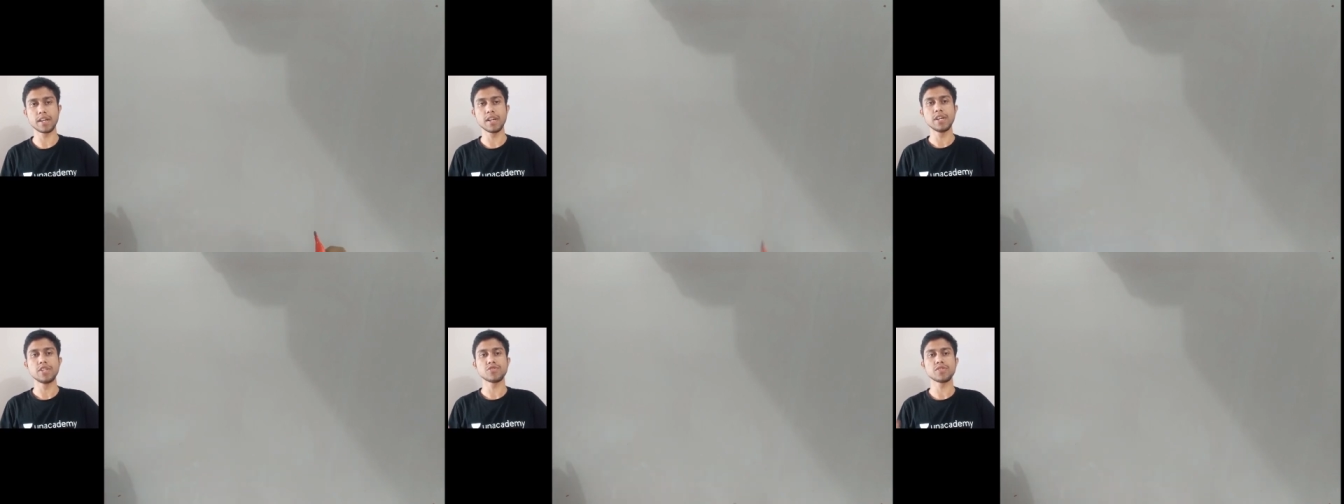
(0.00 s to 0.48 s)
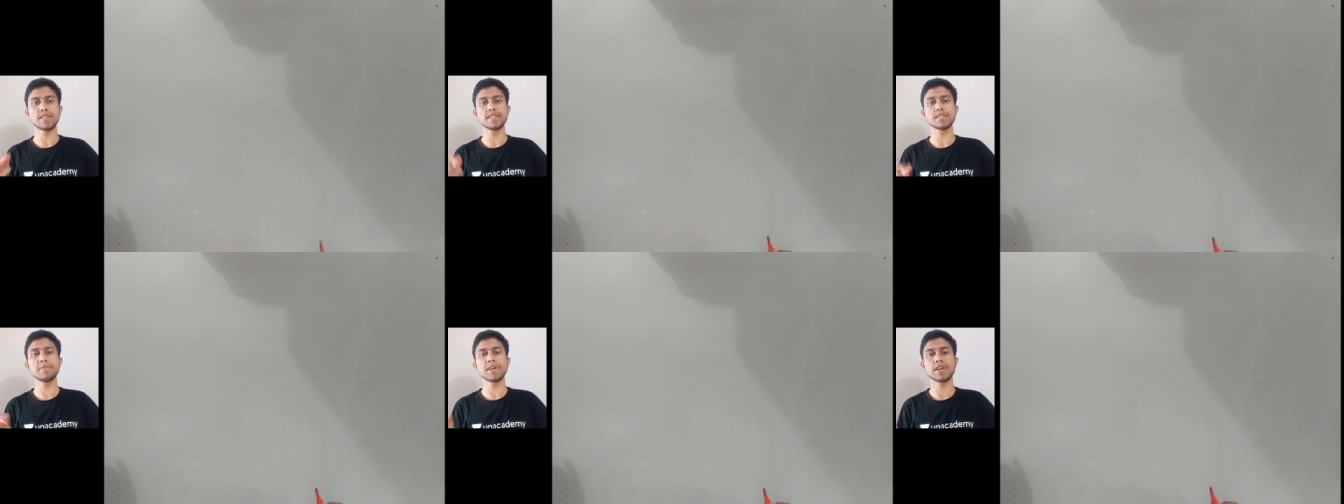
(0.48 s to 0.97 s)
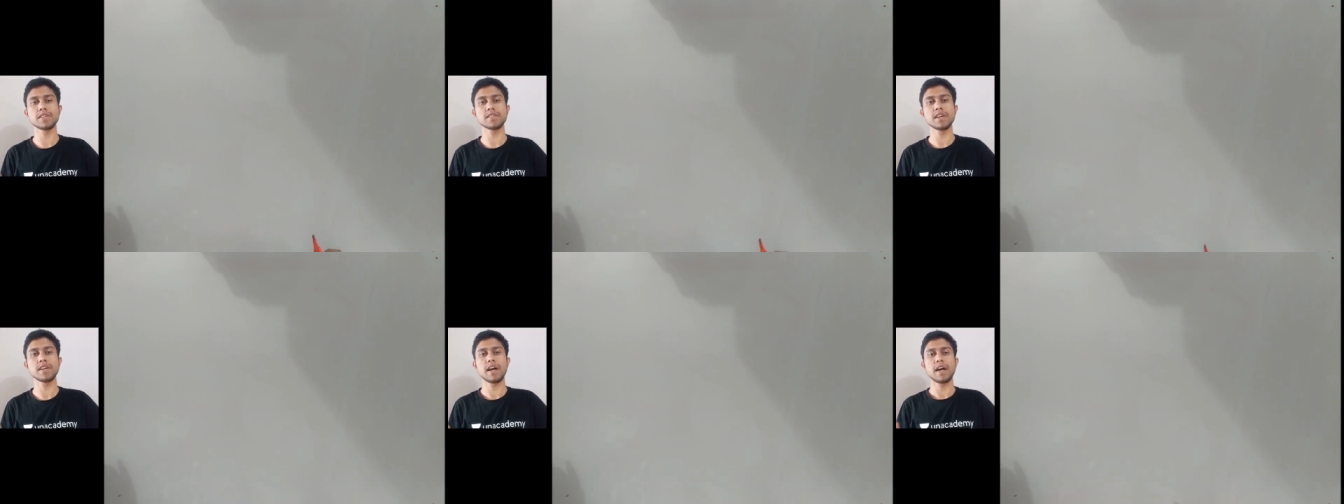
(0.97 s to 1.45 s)
So this is because
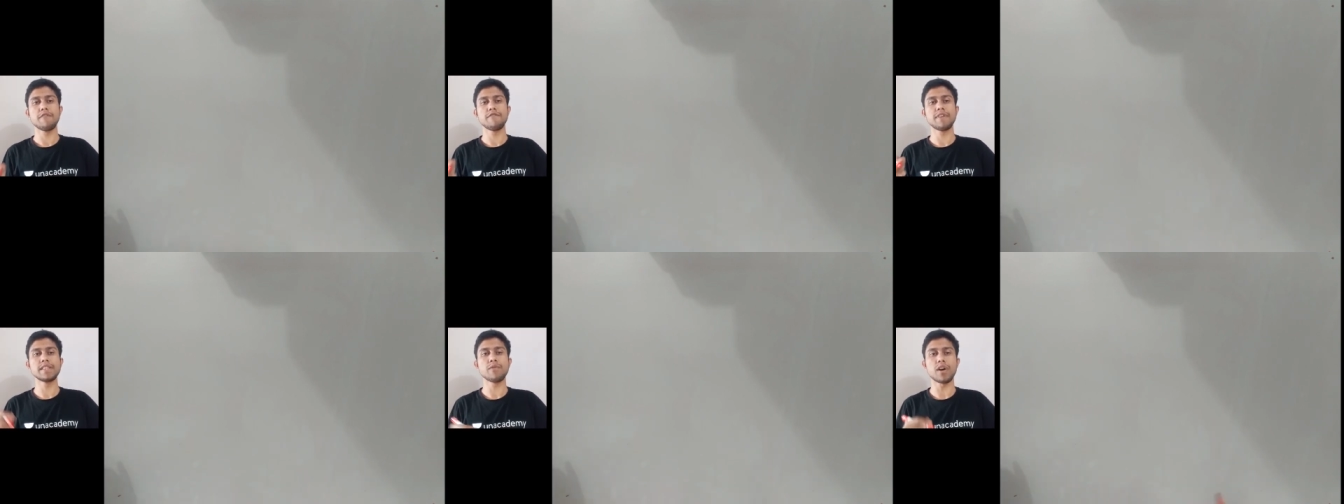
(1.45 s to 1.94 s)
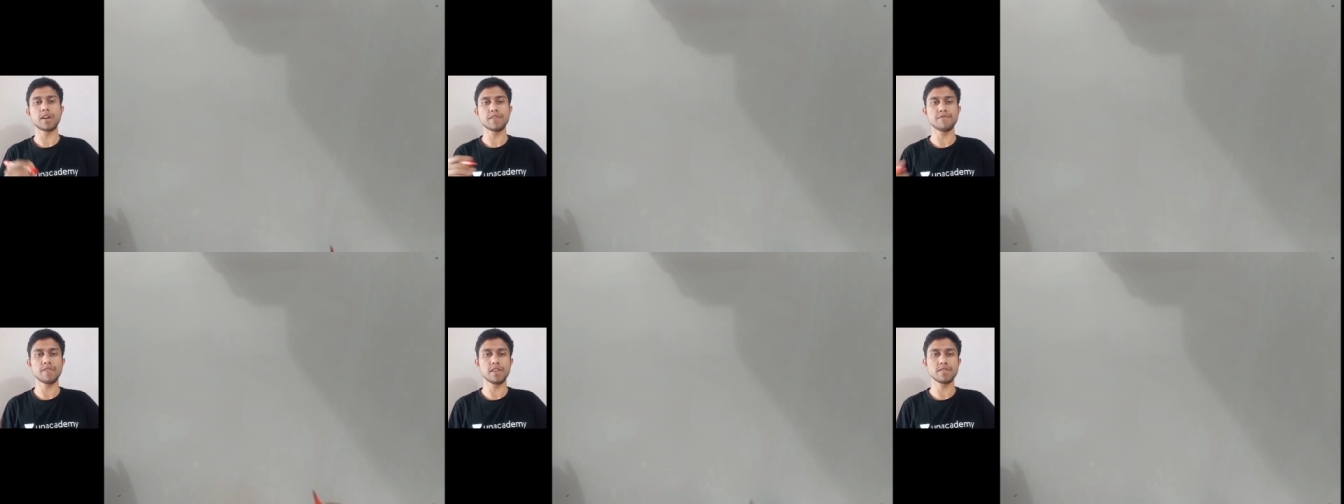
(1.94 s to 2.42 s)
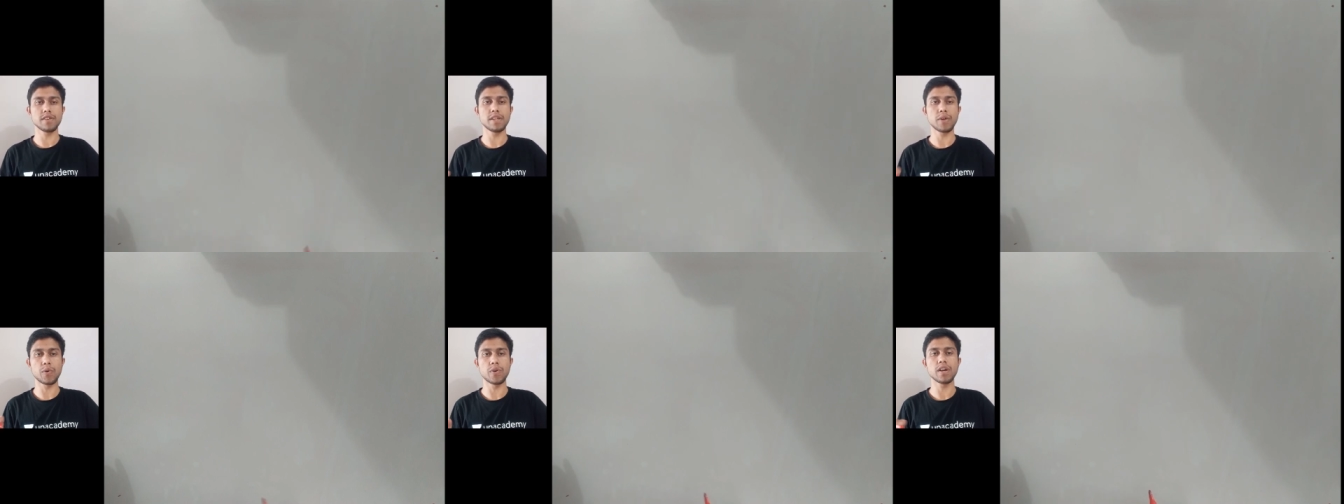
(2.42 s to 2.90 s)
when the water falls on the
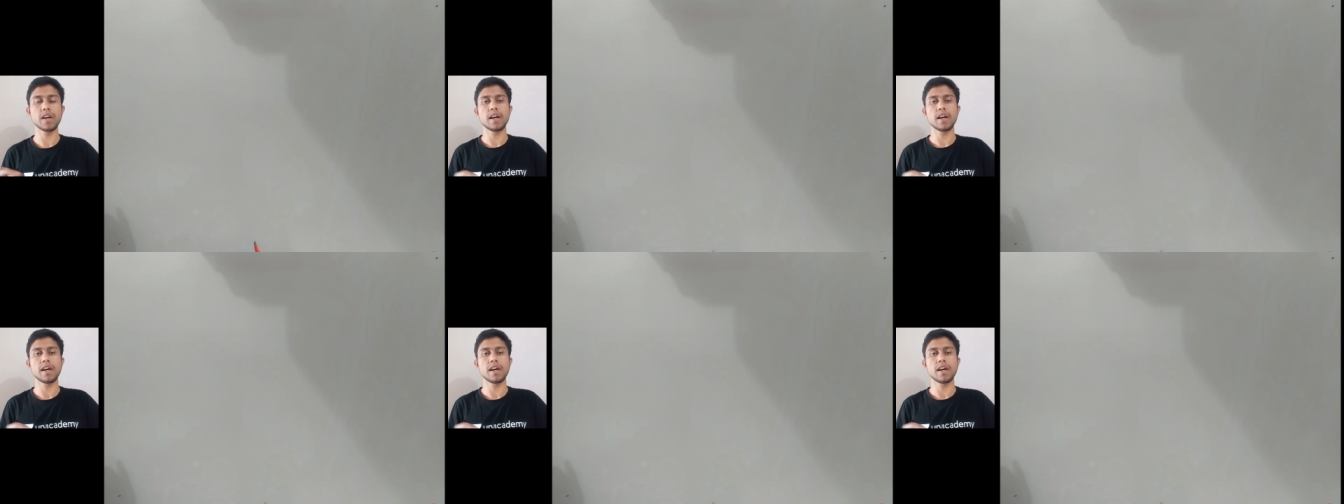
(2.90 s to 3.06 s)
road,